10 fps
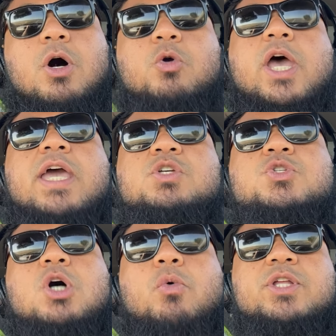Okay,
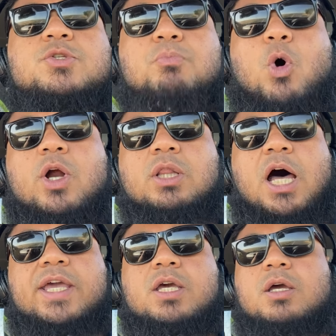so it's more
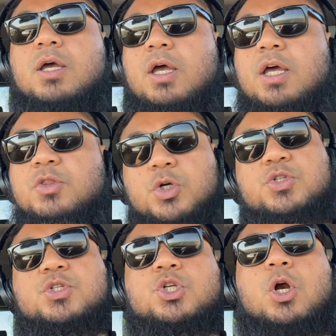like
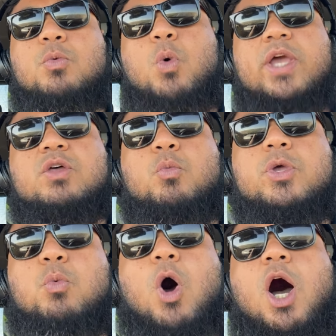there's a certain way that
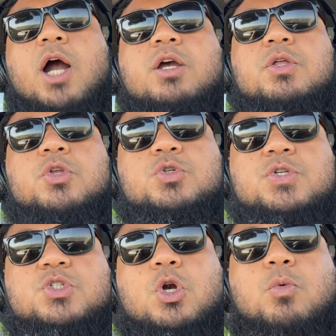we walk,
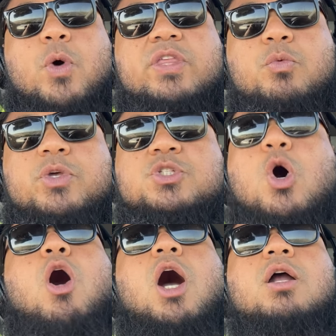there's a certain way that we
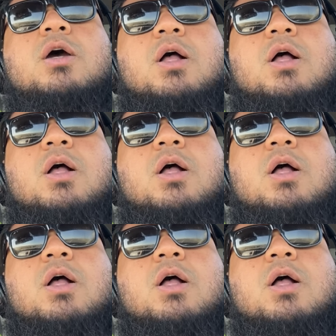talk,